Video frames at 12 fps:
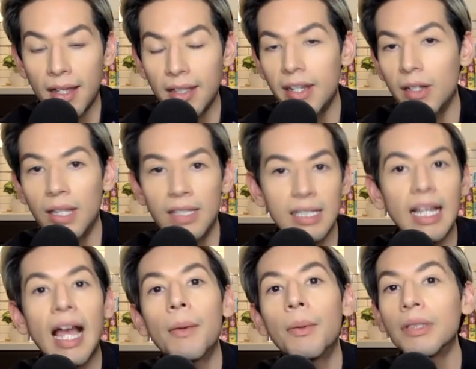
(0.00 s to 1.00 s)
And Caroline's
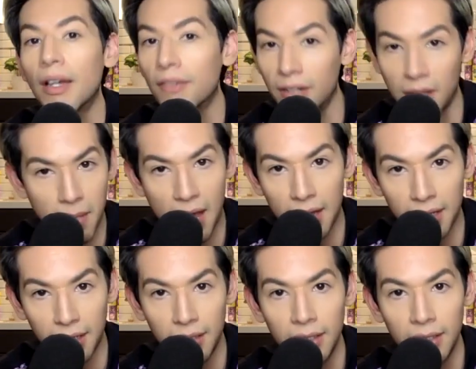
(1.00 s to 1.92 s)
like, I will never come back.